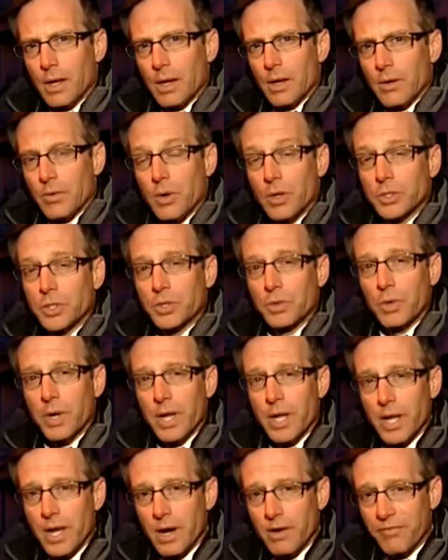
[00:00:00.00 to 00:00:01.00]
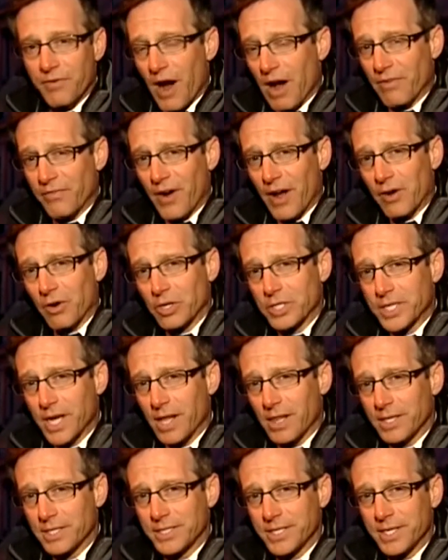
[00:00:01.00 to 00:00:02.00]
Well, Cherie, uh, firefighters
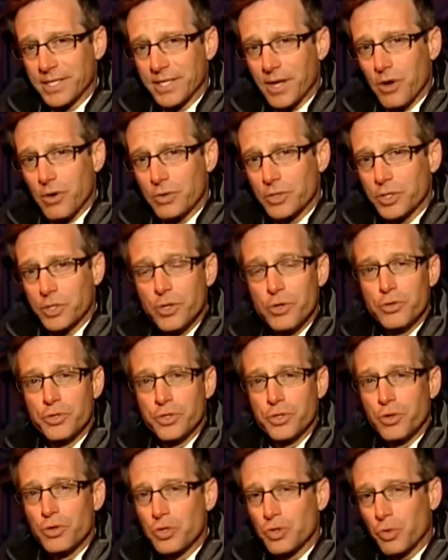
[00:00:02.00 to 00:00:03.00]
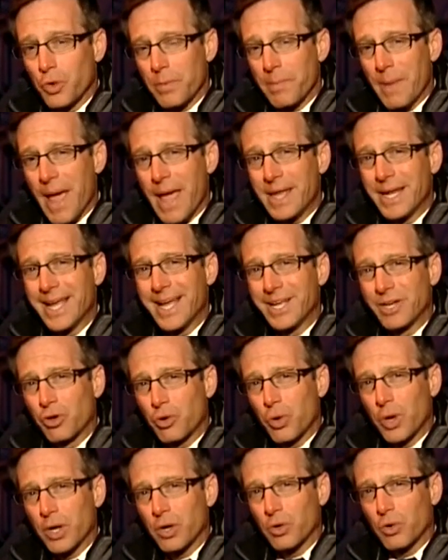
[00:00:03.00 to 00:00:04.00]
tell us that those two students remain in
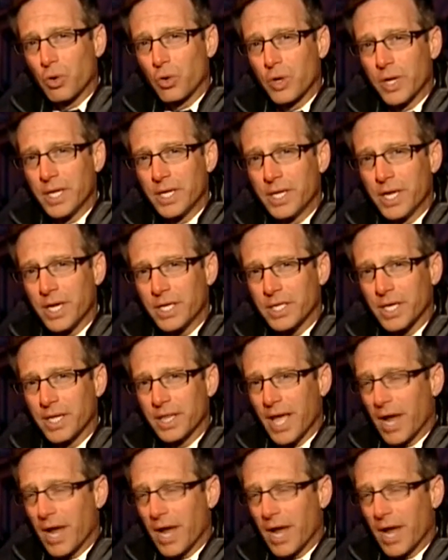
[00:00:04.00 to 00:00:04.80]
critical condition.